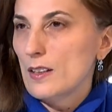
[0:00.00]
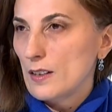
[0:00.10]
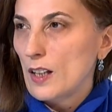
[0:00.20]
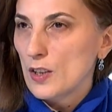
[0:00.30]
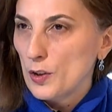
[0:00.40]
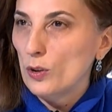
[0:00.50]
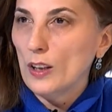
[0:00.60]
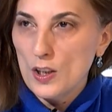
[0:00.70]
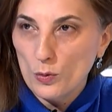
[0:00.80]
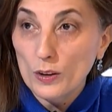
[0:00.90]
Last
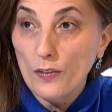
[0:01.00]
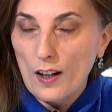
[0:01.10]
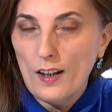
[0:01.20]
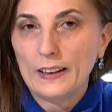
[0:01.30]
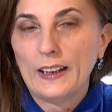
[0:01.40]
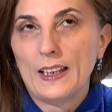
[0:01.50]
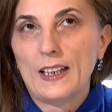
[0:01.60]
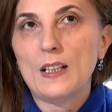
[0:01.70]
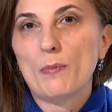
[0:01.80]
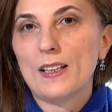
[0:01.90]
year, the full
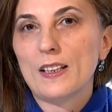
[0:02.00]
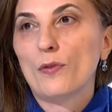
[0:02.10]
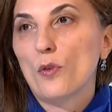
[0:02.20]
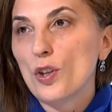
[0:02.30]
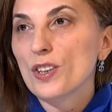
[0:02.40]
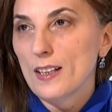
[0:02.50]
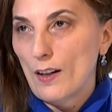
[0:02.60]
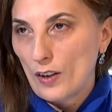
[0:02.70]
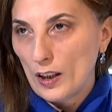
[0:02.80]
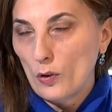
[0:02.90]
legislative
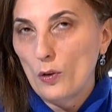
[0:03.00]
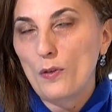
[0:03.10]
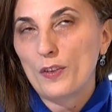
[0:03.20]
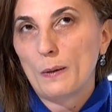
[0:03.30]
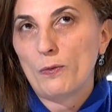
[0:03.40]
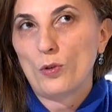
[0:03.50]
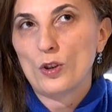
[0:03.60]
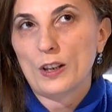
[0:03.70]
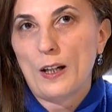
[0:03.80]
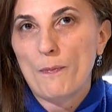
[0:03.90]
package was adopted,
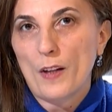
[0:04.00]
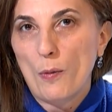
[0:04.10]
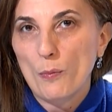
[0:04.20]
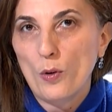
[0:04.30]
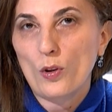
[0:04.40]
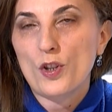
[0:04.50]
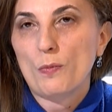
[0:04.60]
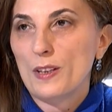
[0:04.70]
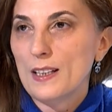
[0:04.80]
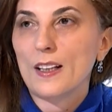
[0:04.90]
according to which
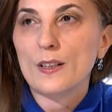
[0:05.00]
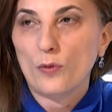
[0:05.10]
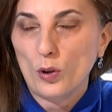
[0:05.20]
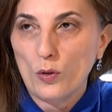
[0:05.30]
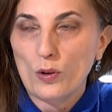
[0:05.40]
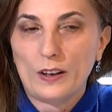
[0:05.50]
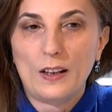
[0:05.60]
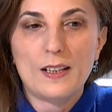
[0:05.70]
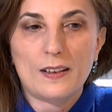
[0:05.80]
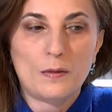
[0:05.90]
all companies
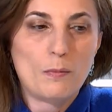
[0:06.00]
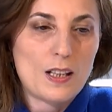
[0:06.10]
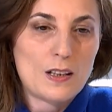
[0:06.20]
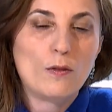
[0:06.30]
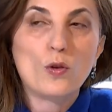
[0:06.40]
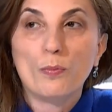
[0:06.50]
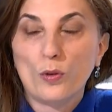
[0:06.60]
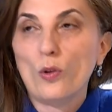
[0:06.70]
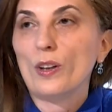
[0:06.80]
providing public